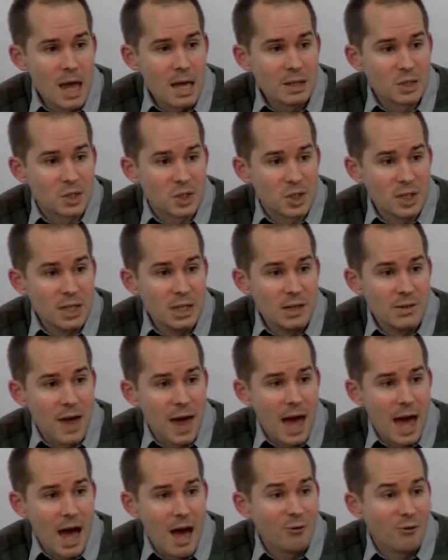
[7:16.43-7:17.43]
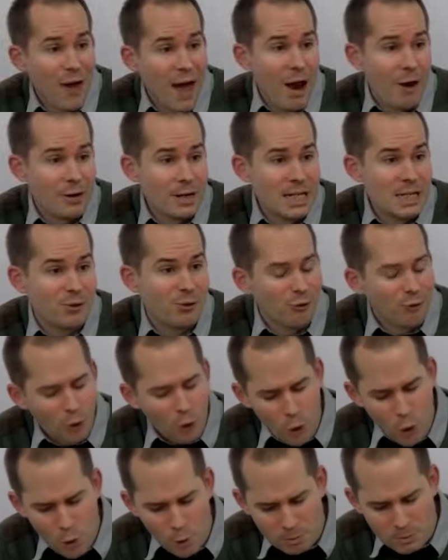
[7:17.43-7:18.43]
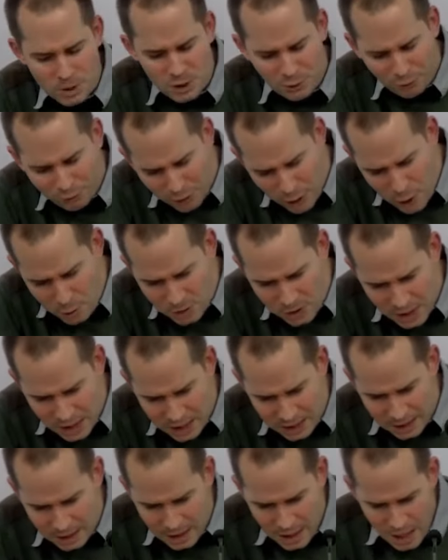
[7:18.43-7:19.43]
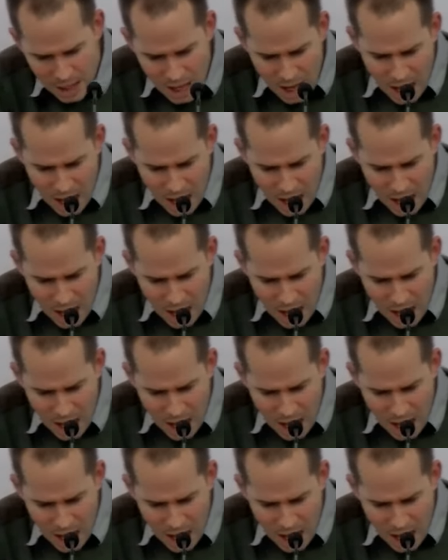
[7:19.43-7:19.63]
see their varied forms floating